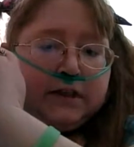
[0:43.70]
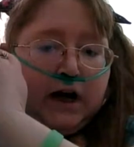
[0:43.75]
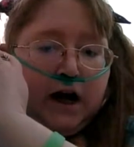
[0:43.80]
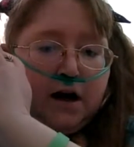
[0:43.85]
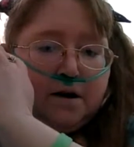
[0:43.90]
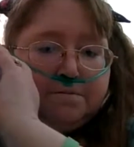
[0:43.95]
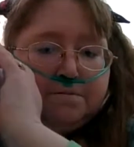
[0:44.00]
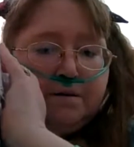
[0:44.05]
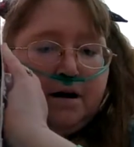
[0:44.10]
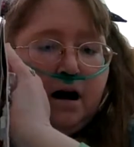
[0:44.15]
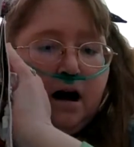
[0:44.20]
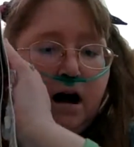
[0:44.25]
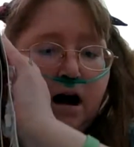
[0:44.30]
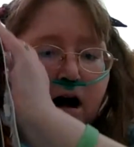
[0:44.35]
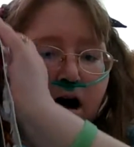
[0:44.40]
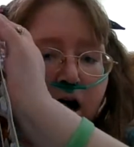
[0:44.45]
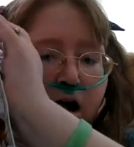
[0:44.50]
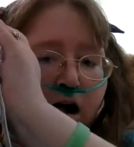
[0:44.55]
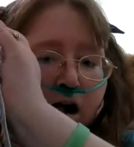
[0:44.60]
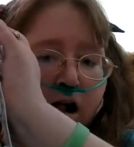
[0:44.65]
up
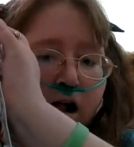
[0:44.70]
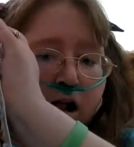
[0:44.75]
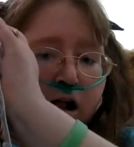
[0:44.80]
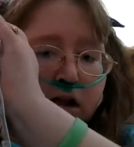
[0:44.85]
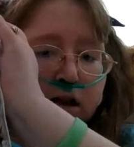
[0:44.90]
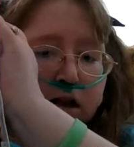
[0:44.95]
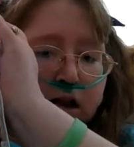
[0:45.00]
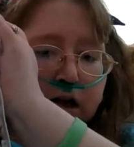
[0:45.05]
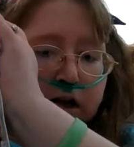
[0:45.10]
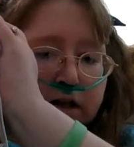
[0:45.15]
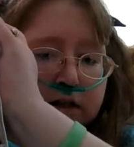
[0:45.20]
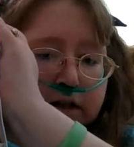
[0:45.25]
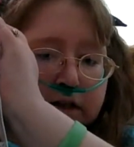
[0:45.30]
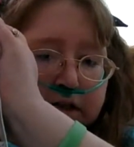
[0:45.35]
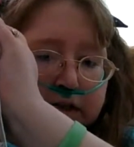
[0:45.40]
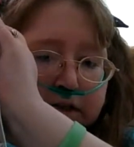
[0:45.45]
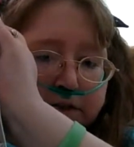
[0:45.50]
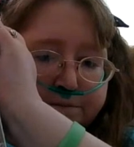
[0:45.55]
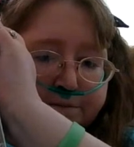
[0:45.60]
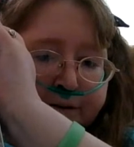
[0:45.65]
all of
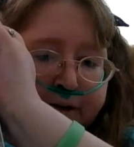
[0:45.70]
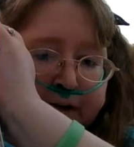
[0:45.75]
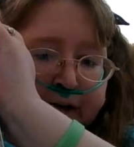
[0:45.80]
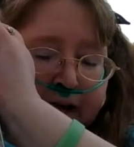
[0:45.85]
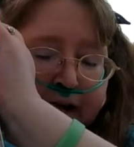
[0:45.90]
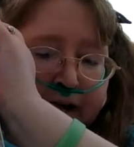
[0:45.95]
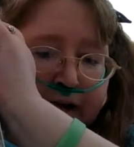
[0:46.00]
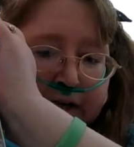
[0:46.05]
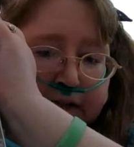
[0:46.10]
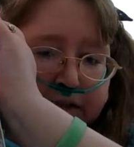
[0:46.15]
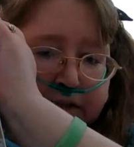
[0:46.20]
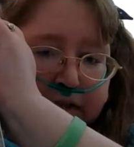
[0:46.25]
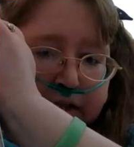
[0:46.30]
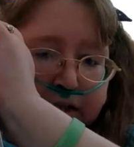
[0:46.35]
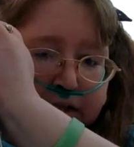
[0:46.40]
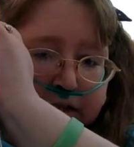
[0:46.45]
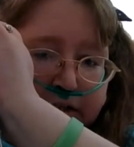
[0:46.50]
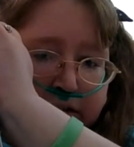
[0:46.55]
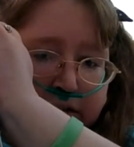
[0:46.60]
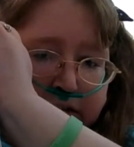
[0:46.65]
these
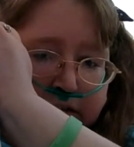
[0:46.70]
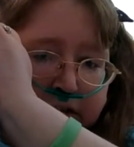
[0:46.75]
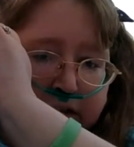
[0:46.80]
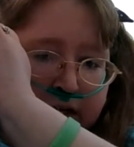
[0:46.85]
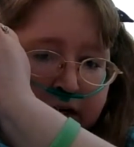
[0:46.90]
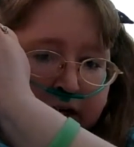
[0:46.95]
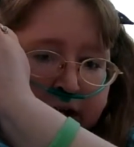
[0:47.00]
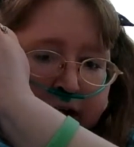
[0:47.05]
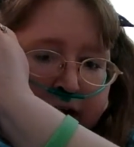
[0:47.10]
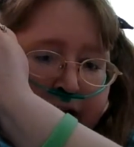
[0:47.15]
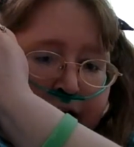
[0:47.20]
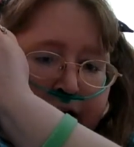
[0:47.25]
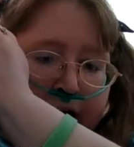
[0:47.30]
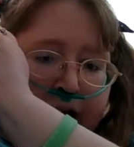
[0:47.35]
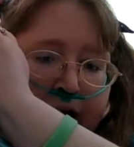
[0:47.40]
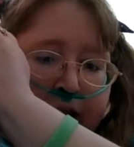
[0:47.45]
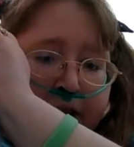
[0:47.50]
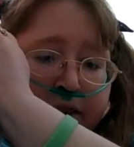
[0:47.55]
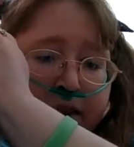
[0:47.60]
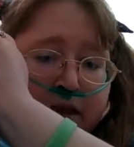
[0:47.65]
medications
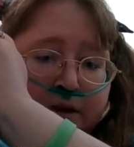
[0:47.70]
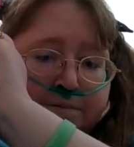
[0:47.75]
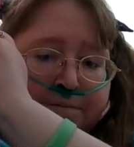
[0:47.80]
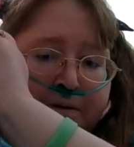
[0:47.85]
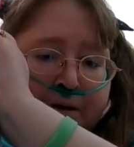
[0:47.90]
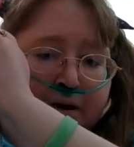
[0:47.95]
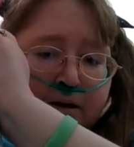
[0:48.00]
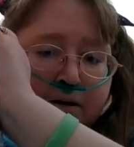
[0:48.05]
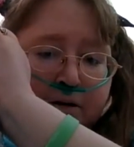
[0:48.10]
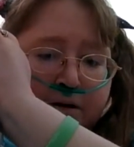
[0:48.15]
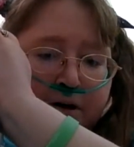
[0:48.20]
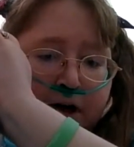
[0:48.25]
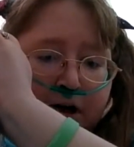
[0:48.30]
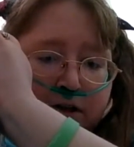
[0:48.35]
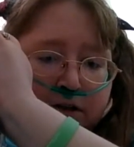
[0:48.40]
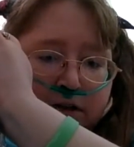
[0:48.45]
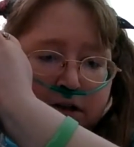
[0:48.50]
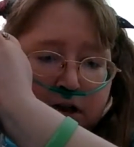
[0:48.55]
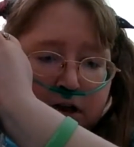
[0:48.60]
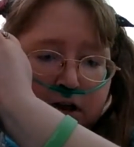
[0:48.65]
in the pill
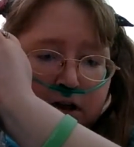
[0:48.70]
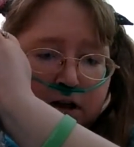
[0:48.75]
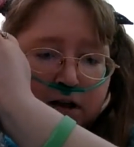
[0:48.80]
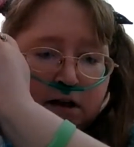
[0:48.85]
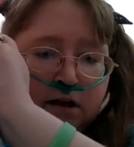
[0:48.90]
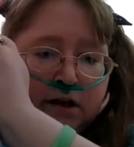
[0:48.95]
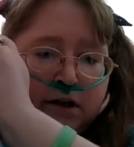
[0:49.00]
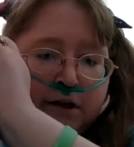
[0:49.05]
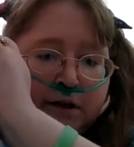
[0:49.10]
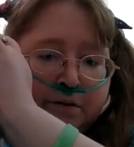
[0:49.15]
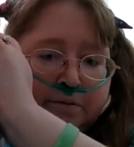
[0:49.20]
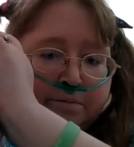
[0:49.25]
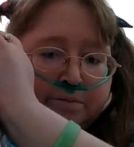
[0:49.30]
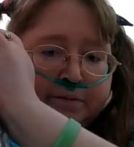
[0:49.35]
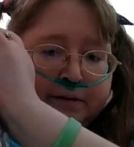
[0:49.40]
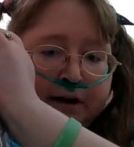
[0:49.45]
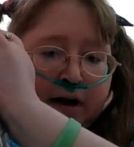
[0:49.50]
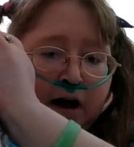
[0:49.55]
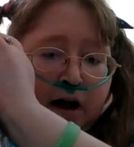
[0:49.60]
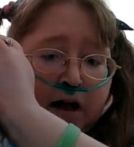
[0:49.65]
crusher. We
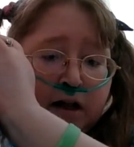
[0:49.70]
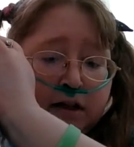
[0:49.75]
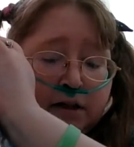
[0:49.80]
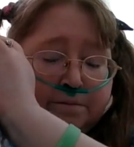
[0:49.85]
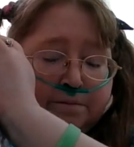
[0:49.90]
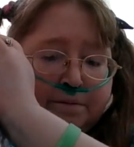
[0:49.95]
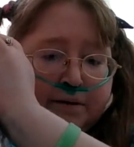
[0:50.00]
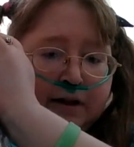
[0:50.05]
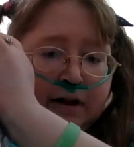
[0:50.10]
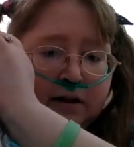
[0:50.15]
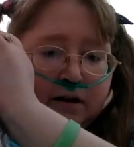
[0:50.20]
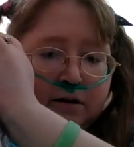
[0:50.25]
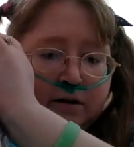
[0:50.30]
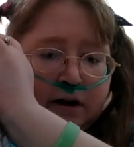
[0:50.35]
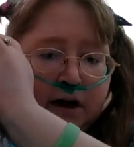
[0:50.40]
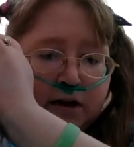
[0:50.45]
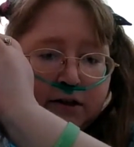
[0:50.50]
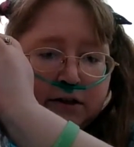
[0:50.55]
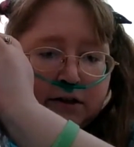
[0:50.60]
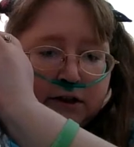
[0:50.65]
call the pill
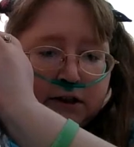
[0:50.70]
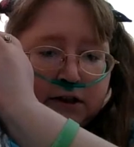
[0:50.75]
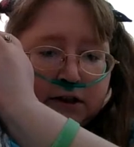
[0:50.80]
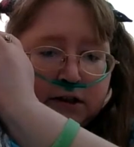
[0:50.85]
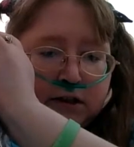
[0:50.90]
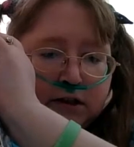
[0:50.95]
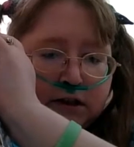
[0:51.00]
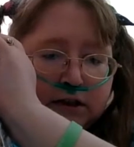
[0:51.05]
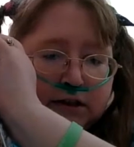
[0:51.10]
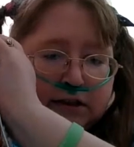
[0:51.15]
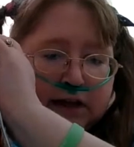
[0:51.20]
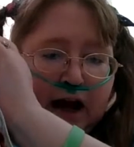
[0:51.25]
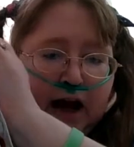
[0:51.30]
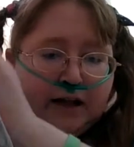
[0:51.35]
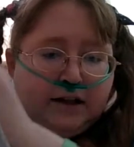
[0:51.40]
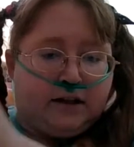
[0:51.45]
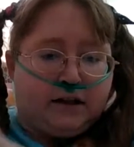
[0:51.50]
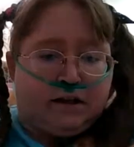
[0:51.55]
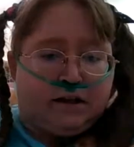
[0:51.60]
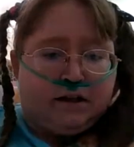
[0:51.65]
crusher the
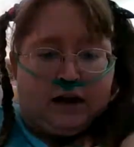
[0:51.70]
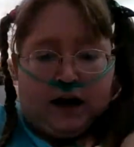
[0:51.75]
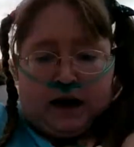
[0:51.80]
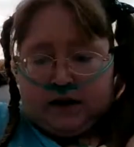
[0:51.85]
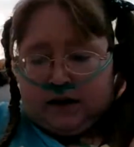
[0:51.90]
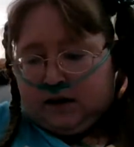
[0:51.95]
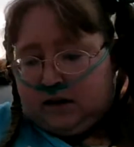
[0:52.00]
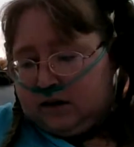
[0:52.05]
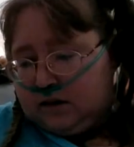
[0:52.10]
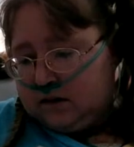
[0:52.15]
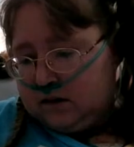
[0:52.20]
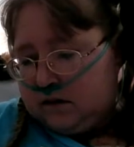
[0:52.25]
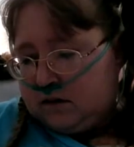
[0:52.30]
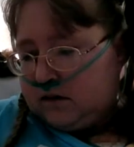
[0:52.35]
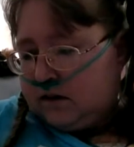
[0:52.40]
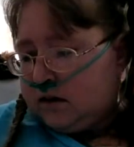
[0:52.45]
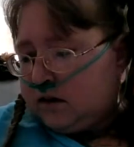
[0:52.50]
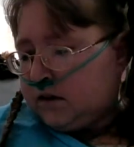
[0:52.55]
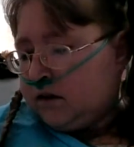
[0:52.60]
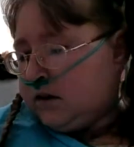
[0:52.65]
silent night.
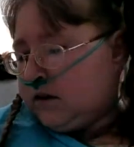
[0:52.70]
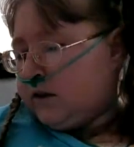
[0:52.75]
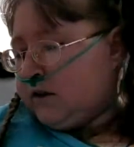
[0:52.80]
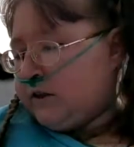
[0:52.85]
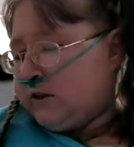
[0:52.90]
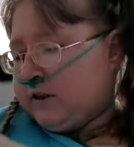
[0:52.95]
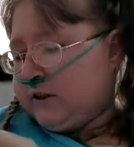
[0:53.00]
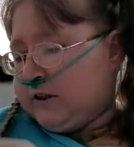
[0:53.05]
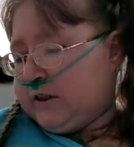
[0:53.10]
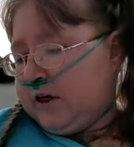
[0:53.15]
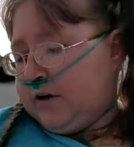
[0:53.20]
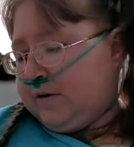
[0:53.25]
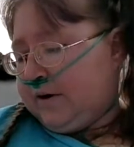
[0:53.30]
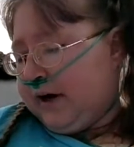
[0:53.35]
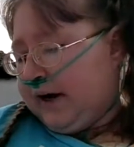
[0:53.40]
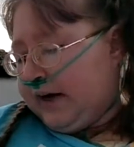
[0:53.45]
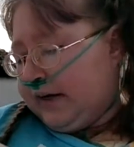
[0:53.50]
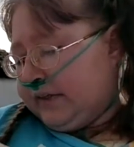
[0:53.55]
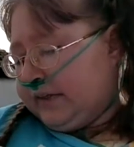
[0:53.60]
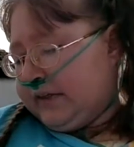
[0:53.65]
So
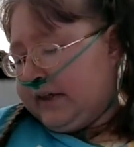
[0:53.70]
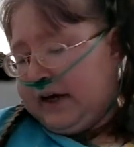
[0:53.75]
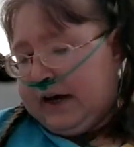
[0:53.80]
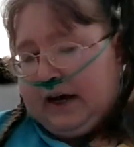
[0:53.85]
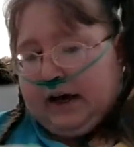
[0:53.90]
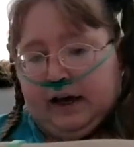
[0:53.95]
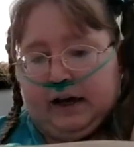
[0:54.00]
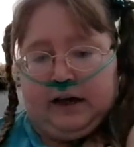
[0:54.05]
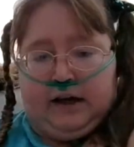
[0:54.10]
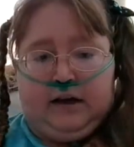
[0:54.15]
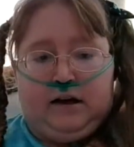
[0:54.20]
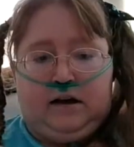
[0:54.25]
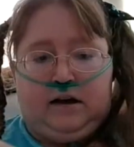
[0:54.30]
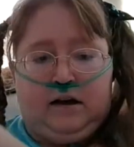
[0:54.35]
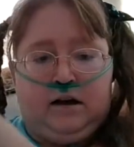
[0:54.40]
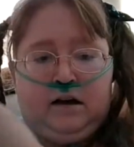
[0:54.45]
I take